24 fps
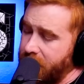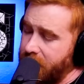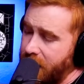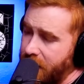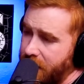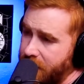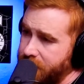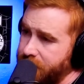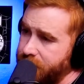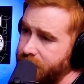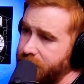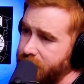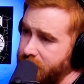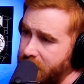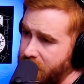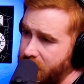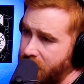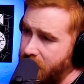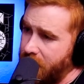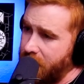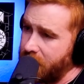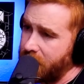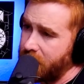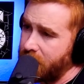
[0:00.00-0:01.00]
Yeah, Her, that's
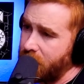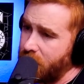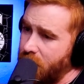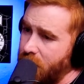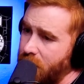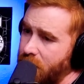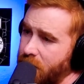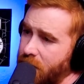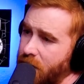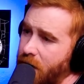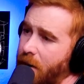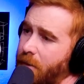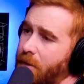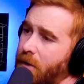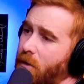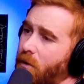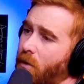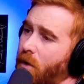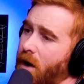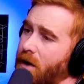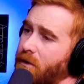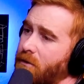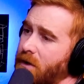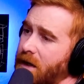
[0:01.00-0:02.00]
right. The approval. Number
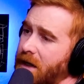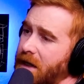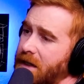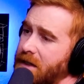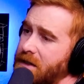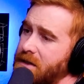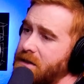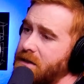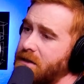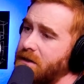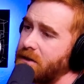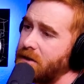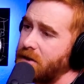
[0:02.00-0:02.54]
one is